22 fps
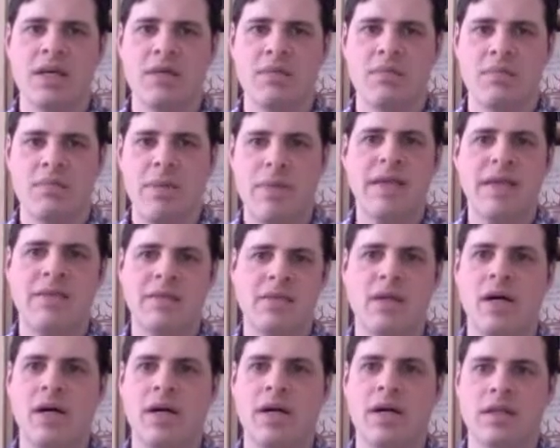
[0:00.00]
best
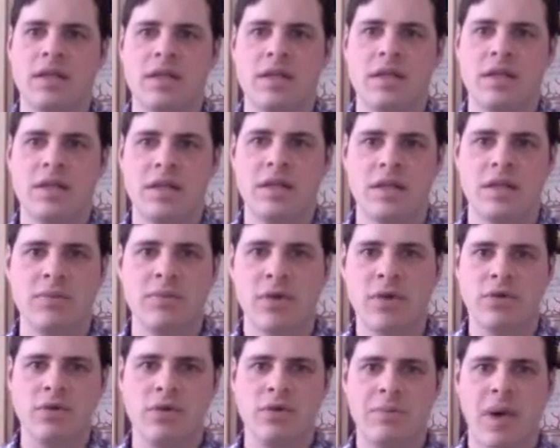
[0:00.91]
god, the
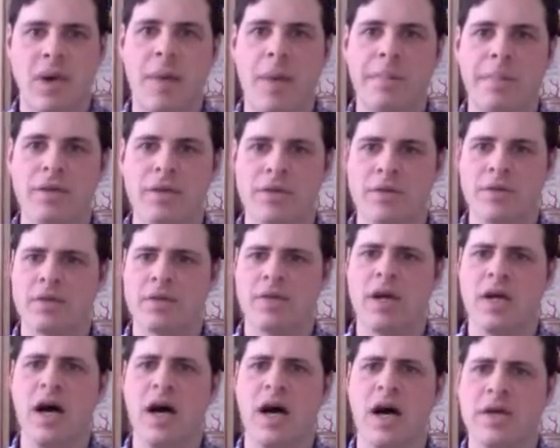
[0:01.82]
most popular
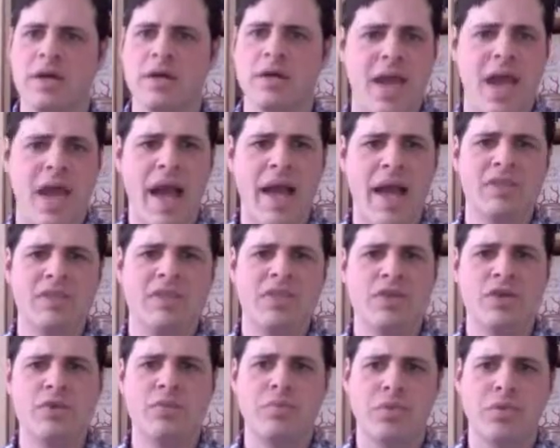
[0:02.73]
god. As
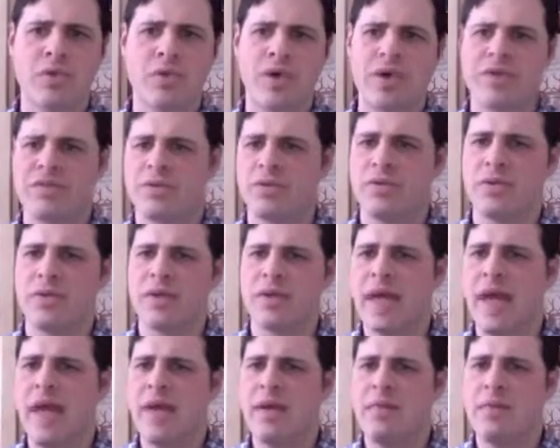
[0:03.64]
you progress through the
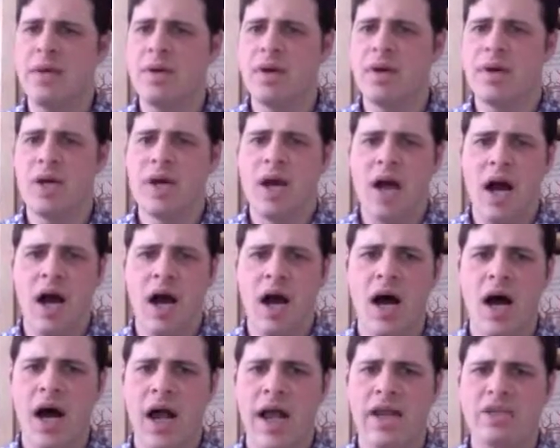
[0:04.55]
game,
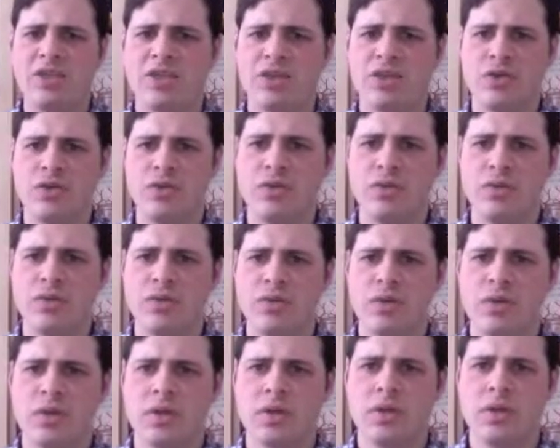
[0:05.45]
as you
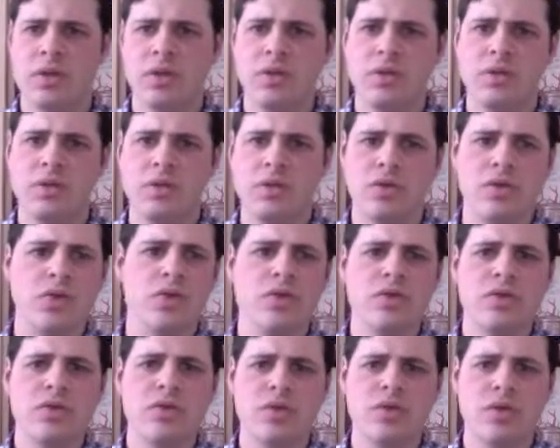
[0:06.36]

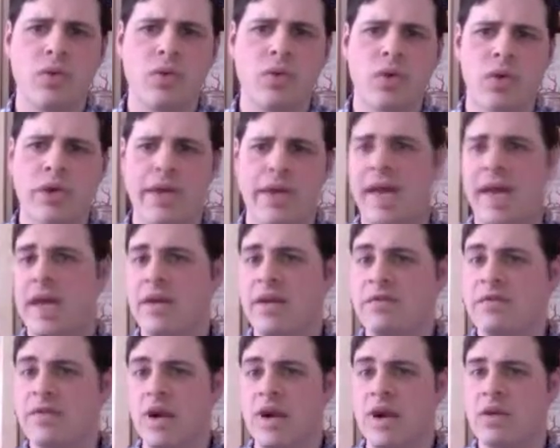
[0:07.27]
lose or gain
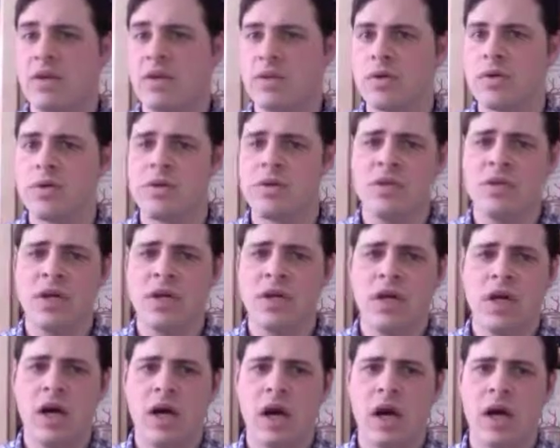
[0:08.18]
followers,
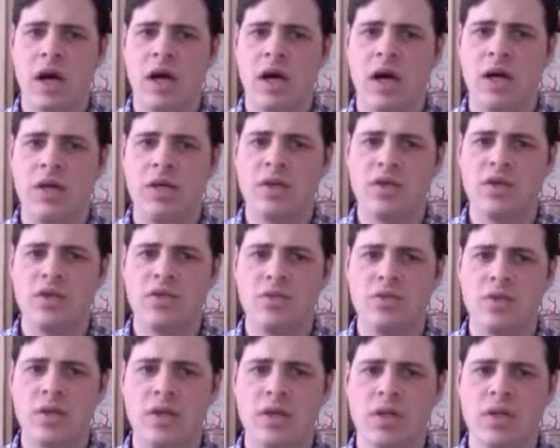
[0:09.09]
you
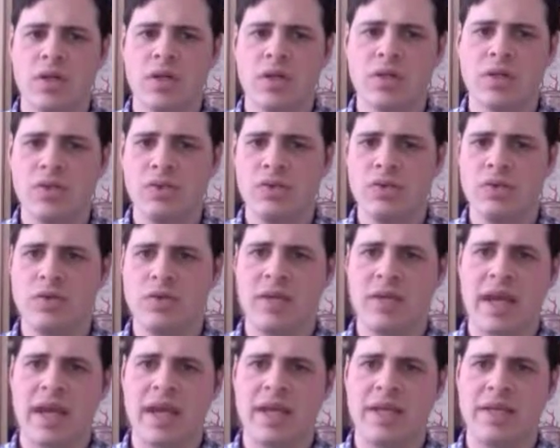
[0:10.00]
will lose
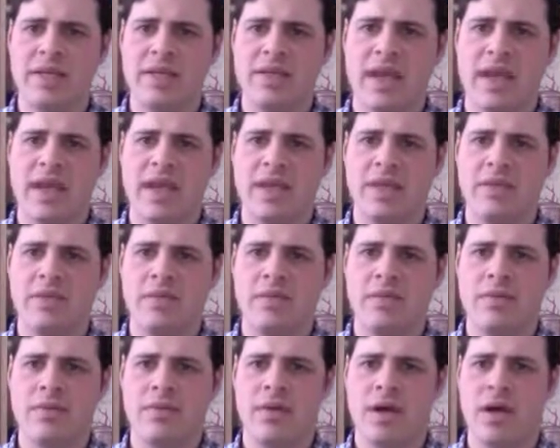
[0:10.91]
and
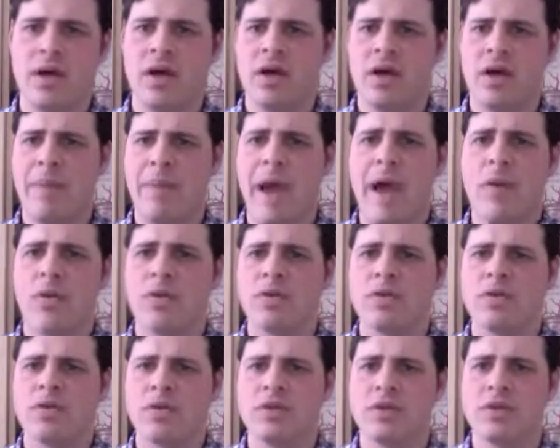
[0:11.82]
gain
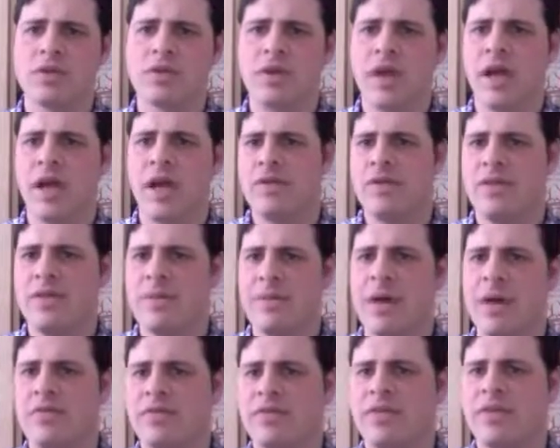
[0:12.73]
powers and the
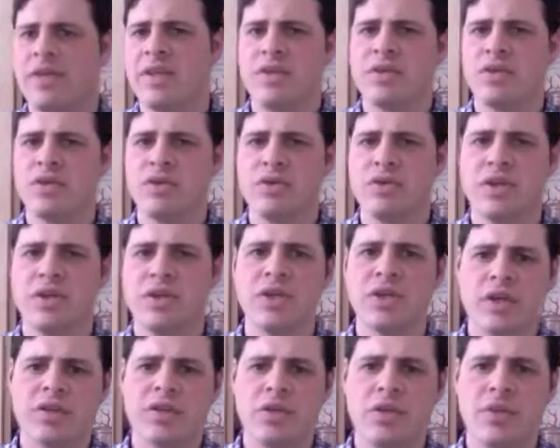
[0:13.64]
amount of things you can
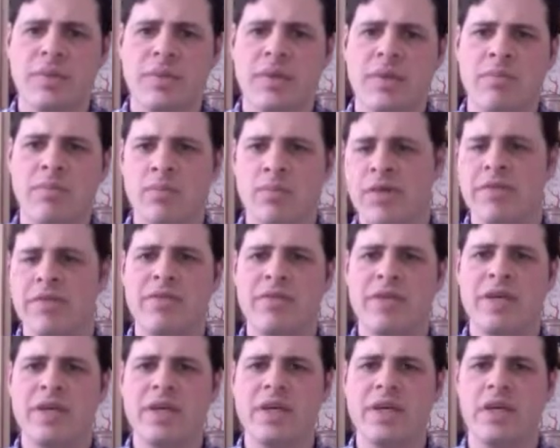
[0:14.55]
do. So let me
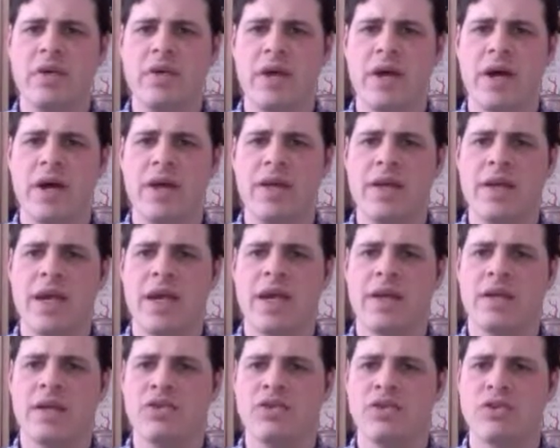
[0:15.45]
briefly go ahead
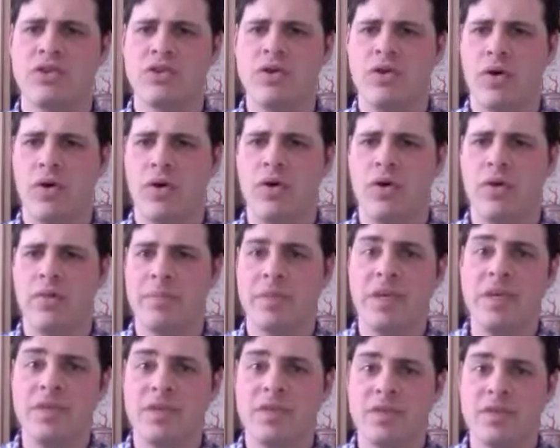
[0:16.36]
and show you all the
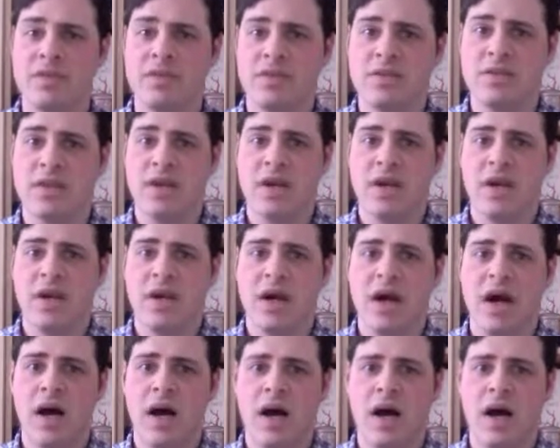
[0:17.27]
pieces
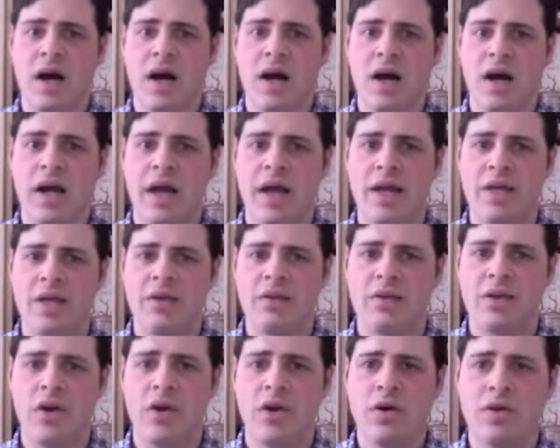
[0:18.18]

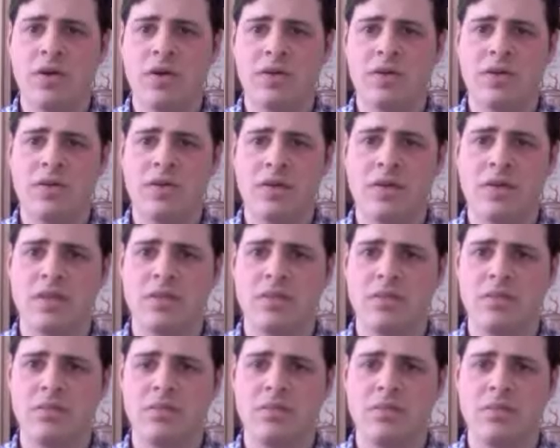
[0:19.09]
and cards
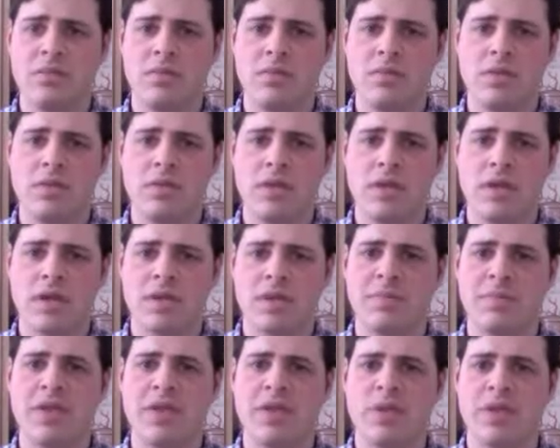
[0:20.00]
and
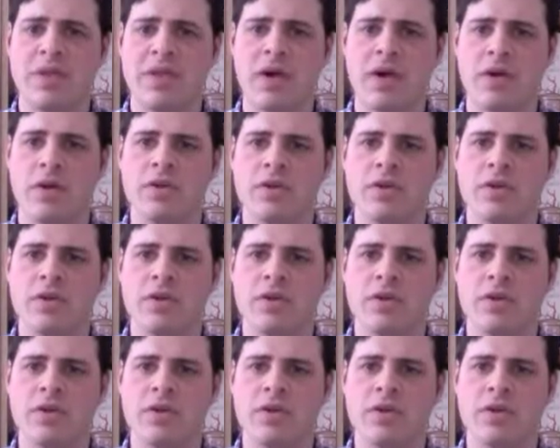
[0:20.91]
explain what they all